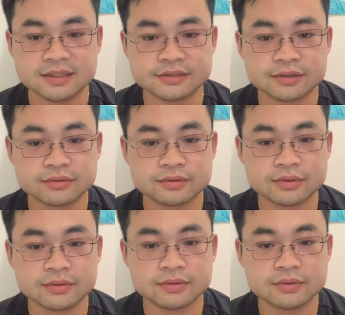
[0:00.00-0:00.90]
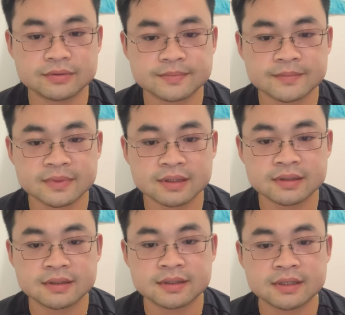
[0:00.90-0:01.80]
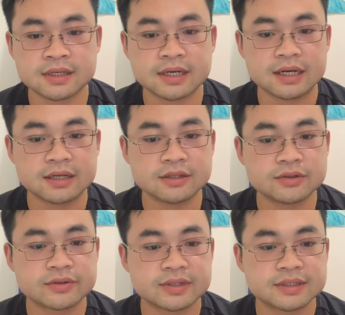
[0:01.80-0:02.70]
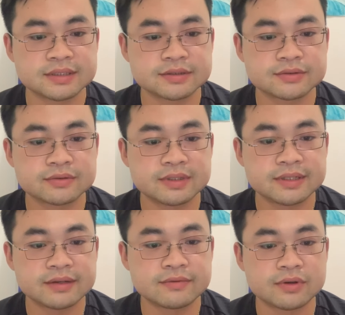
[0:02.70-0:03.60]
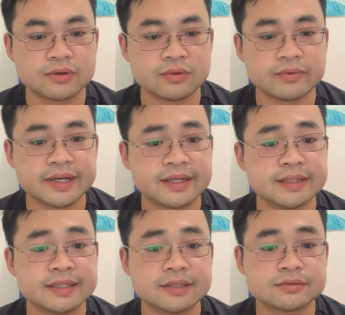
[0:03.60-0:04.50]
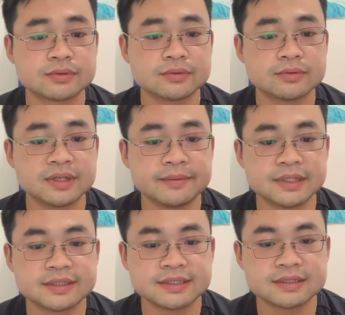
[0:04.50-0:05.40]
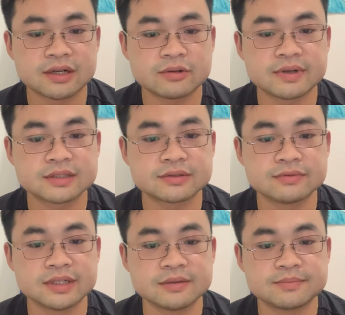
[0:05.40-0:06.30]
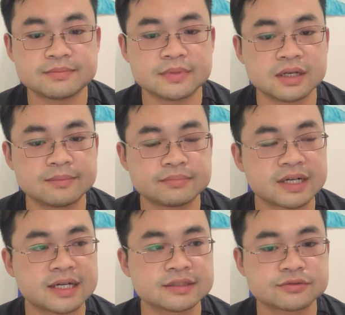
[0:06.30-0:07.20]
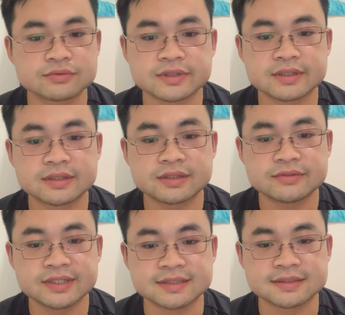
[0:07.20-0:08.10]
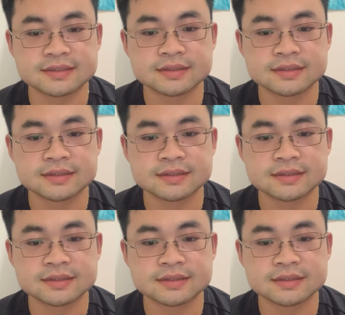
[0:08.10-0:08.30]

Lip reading: So to lower insulin level, we need to limit how much blood sugar raises.